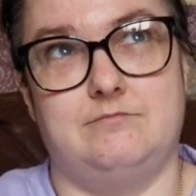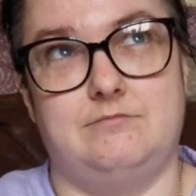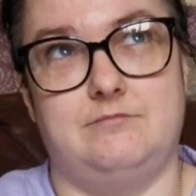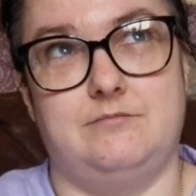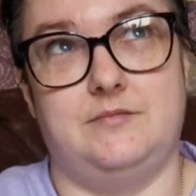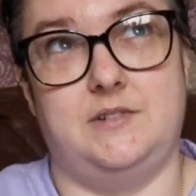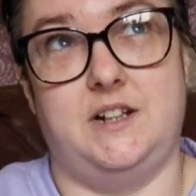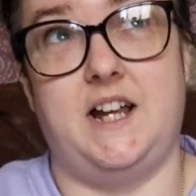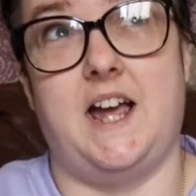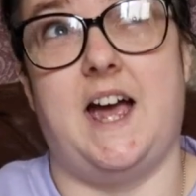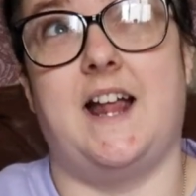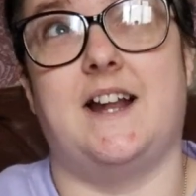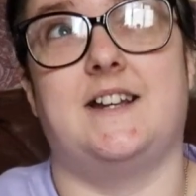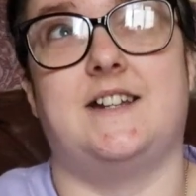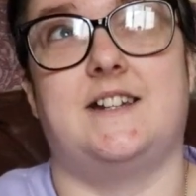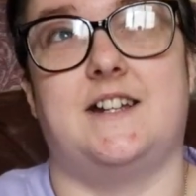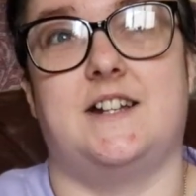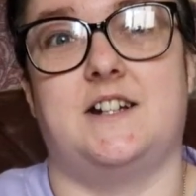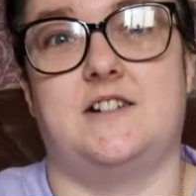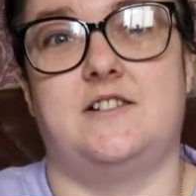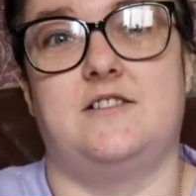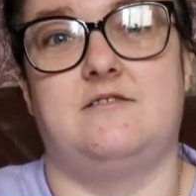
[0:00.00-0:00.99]
The
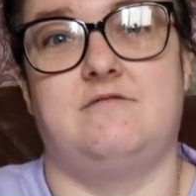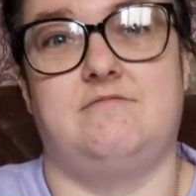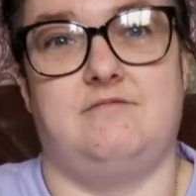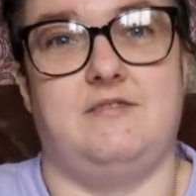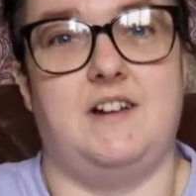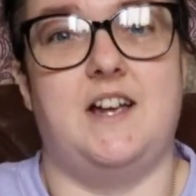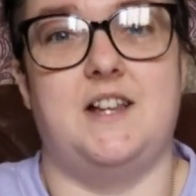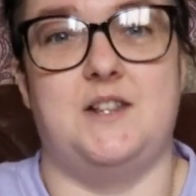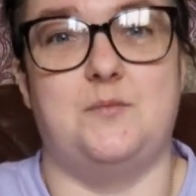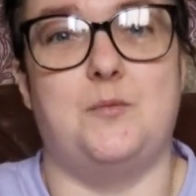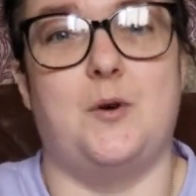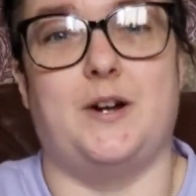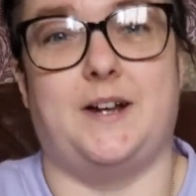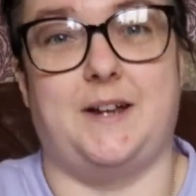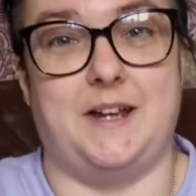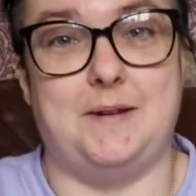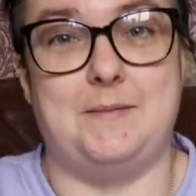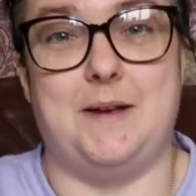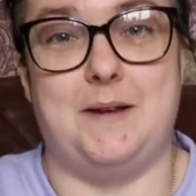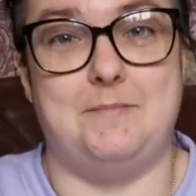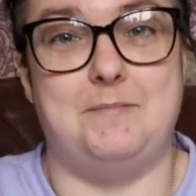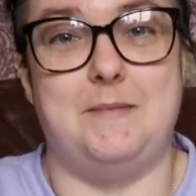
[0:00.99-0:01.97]
ending is what
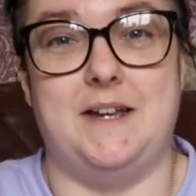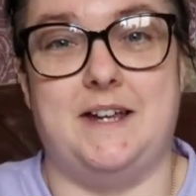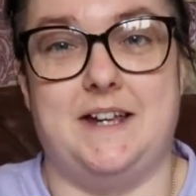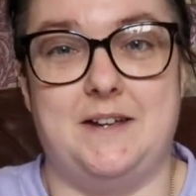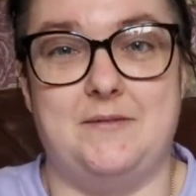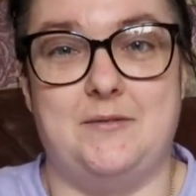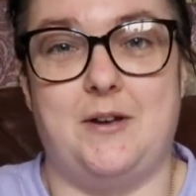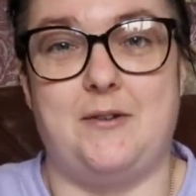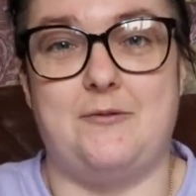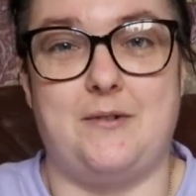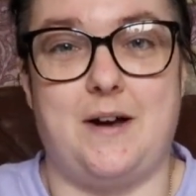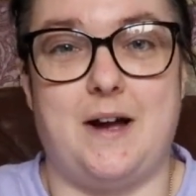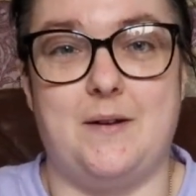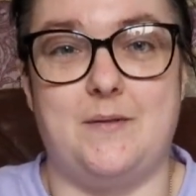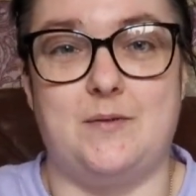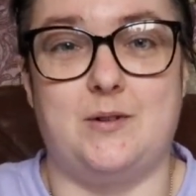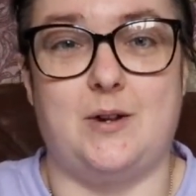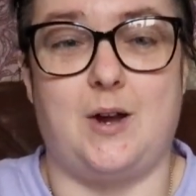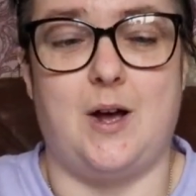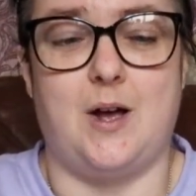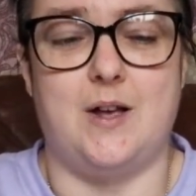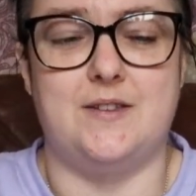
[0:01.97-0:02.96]
made me give it 5
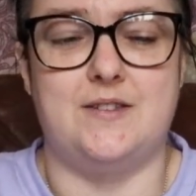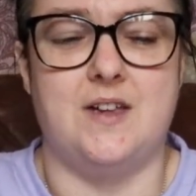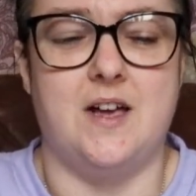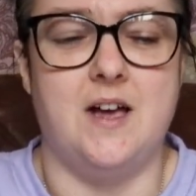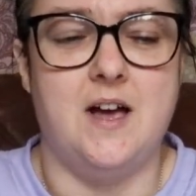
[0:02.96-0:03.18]
stars,